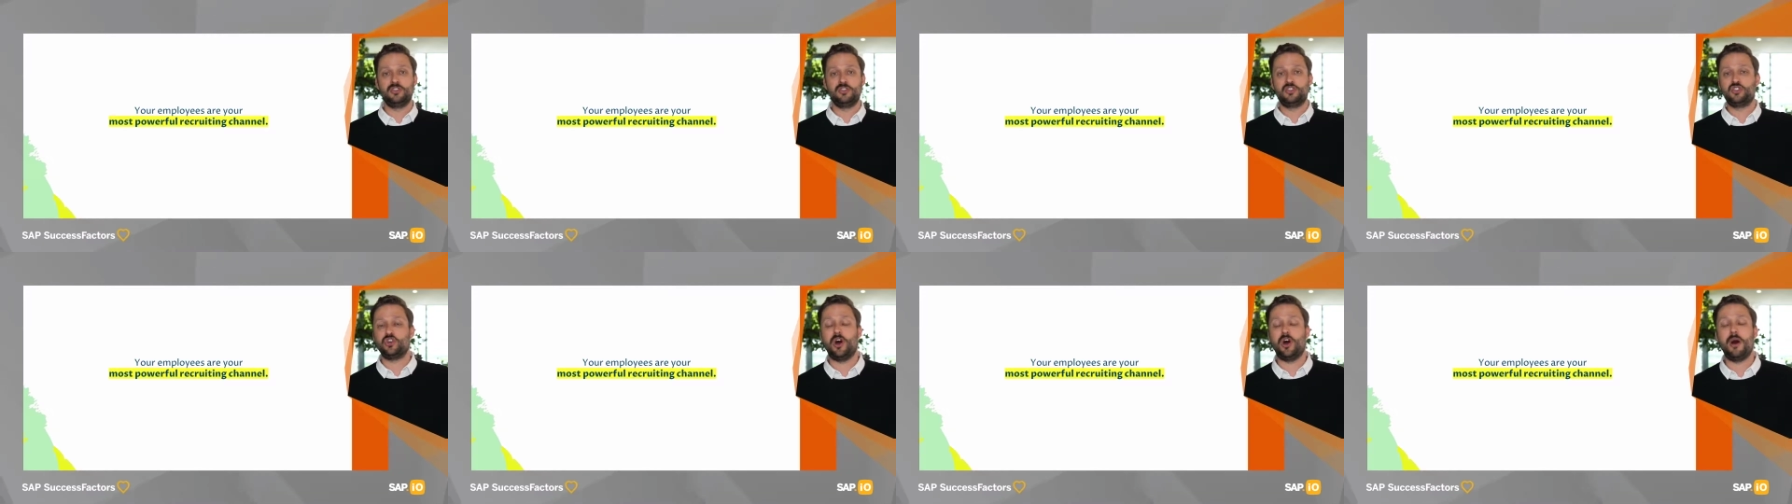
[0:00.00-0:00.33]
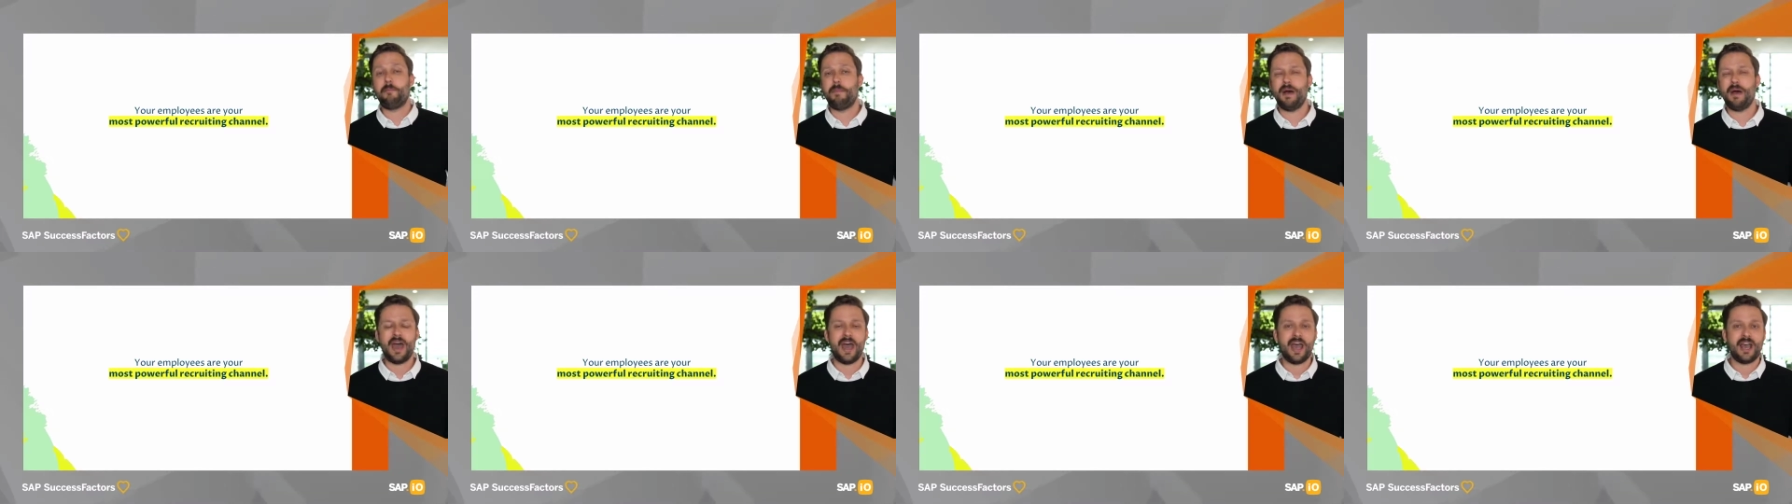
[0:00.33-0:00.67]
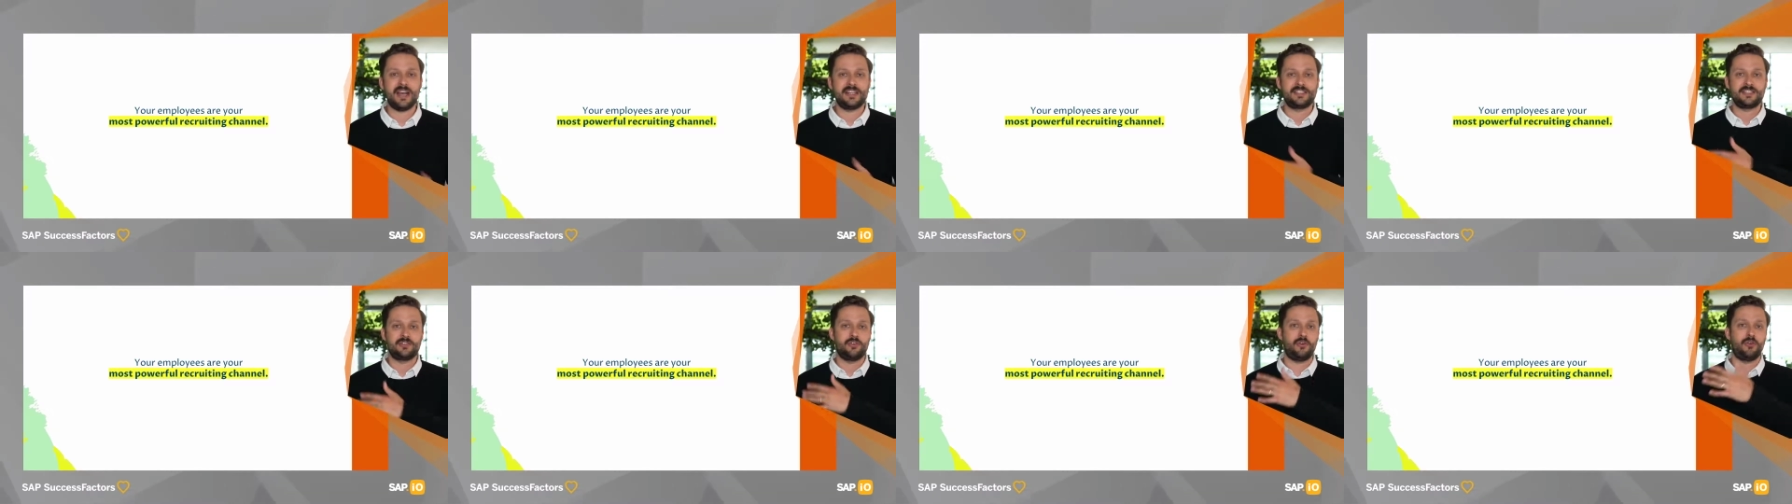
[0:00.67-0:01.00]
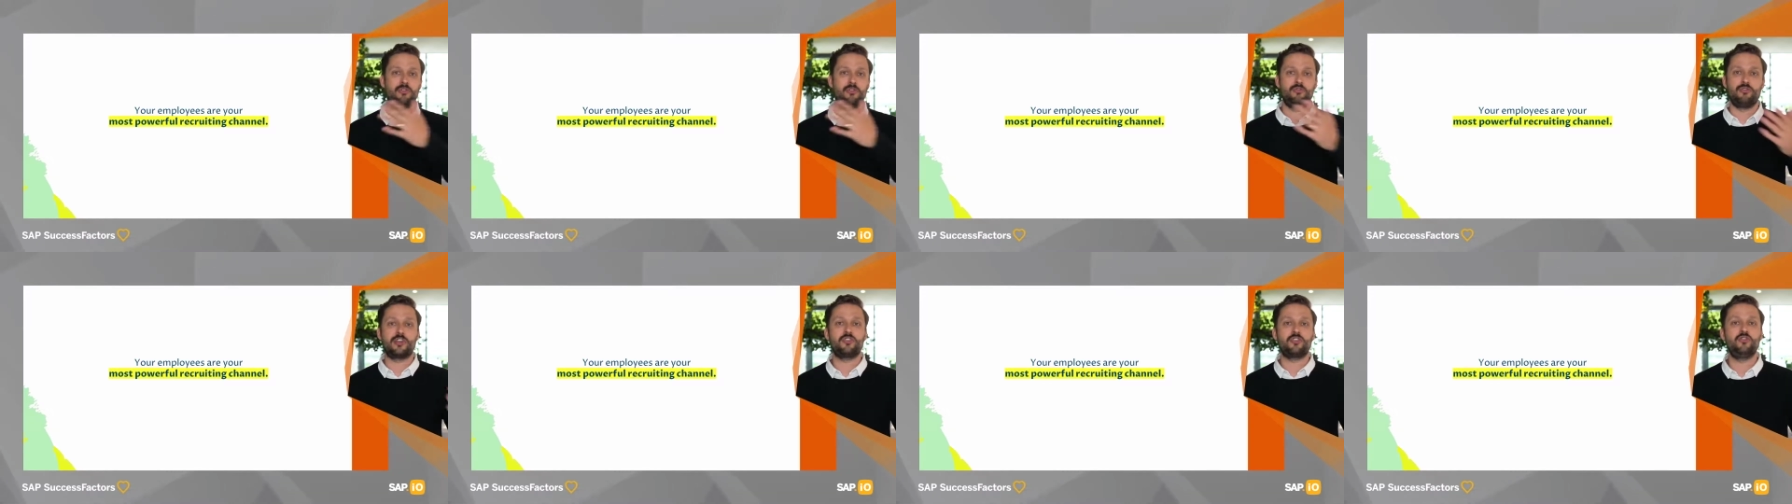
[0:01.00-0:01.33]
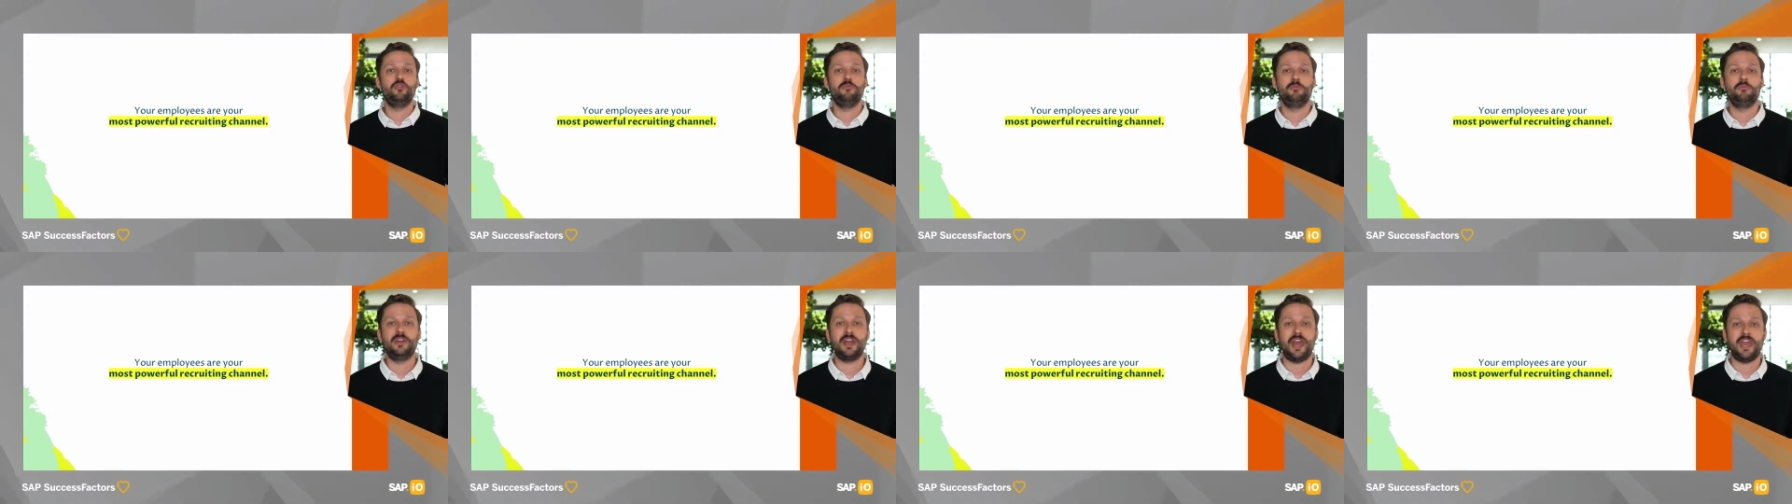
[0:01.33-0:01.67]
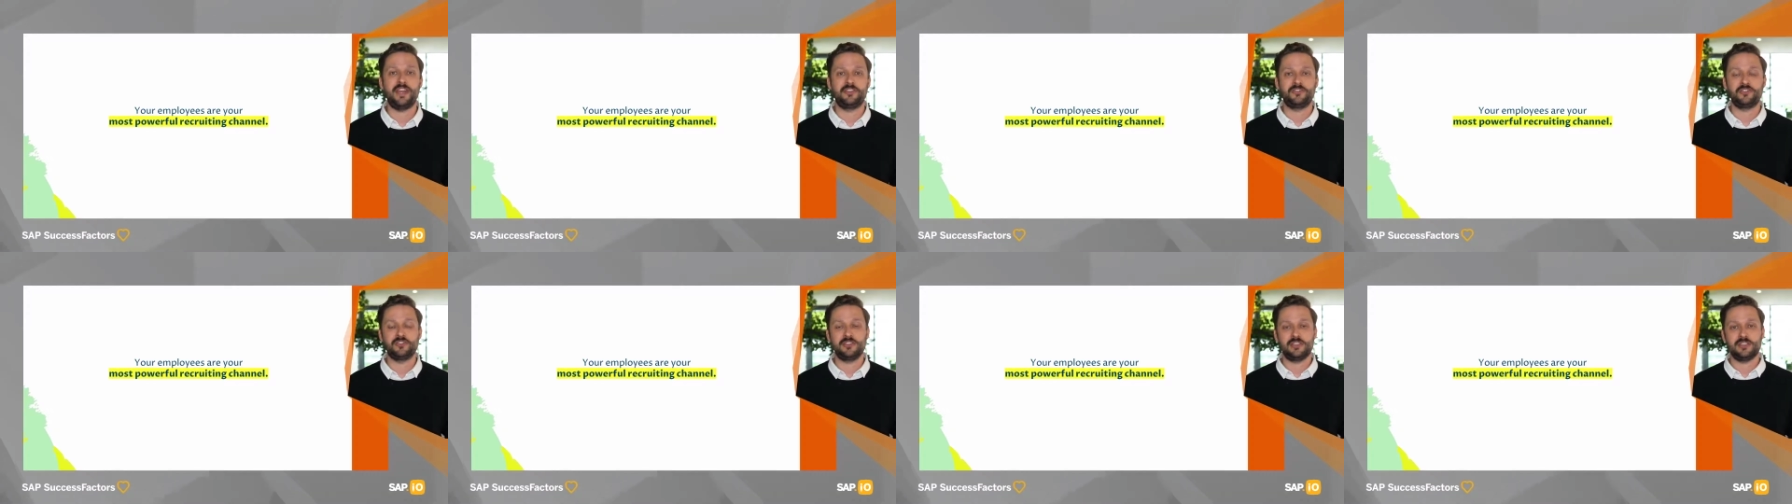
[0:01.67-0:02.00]
job ads or recruitment
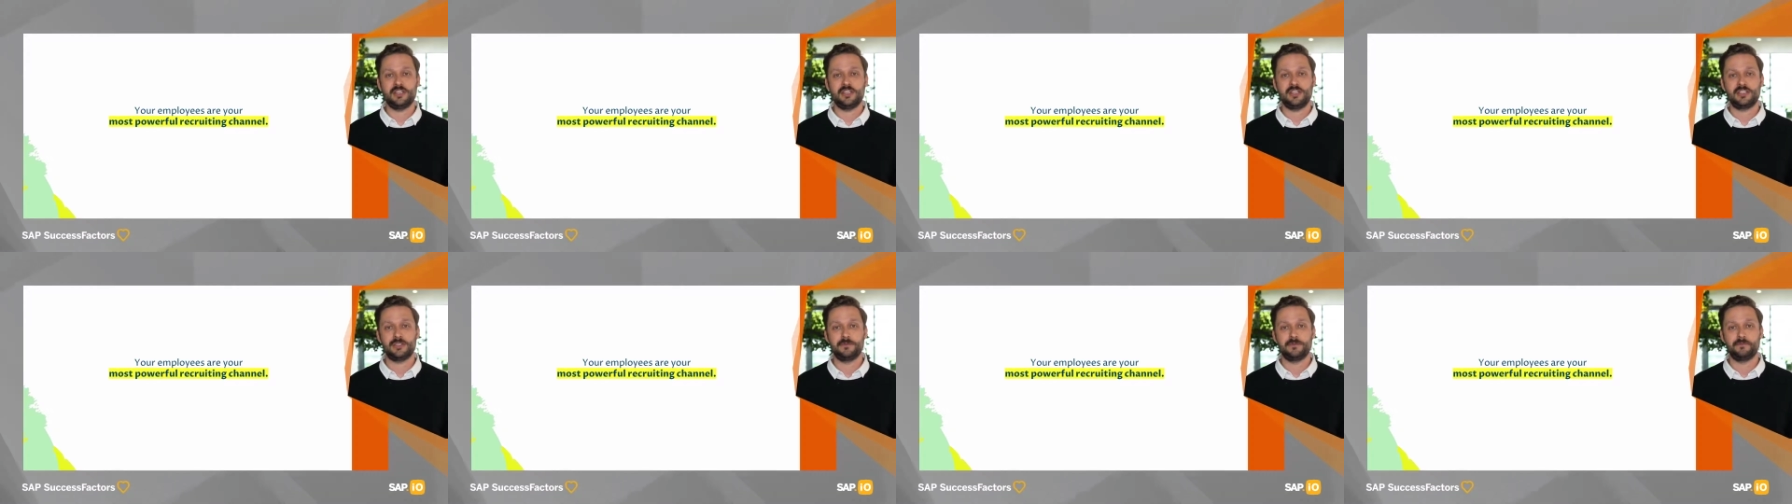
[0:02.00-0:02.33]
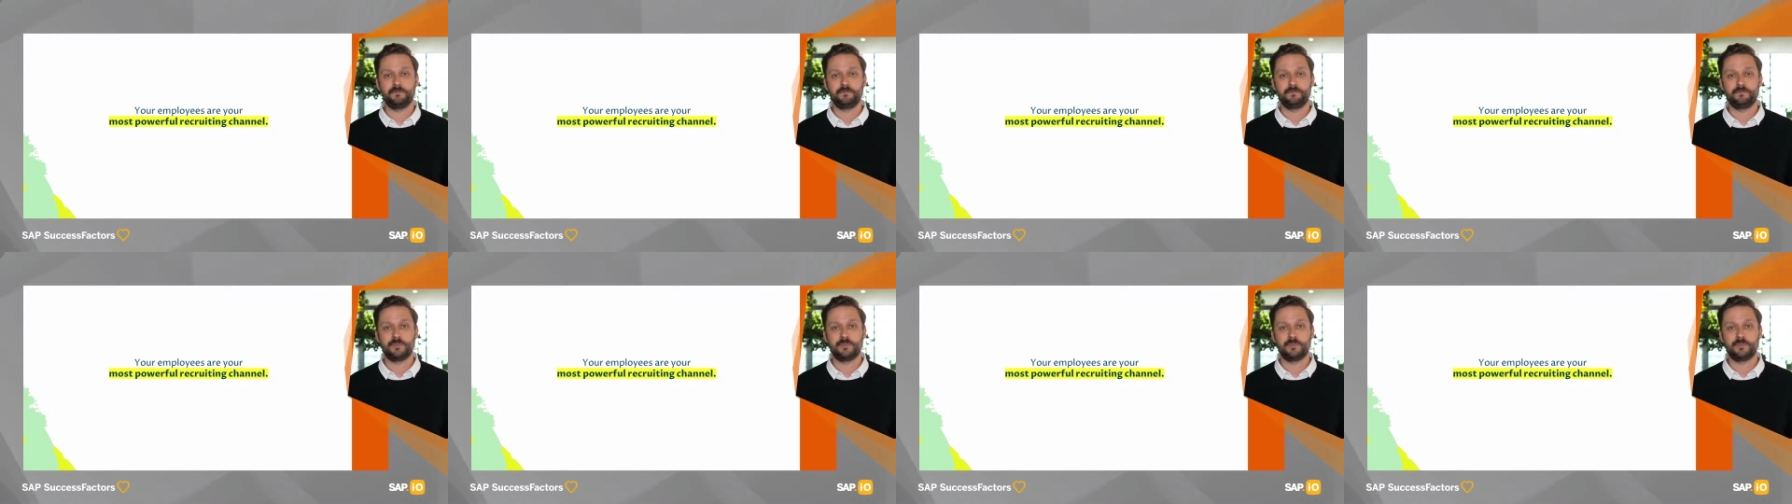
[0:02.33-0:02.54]
agencies.